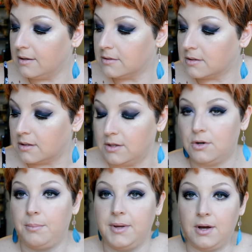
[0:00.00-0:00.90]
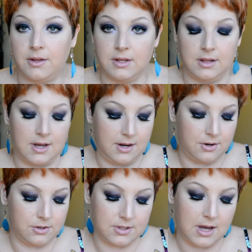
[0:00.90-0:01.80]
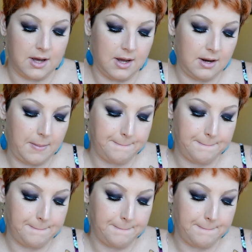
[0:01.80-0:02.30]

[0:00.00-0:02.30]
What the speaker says: It's a little bit on the lighter side.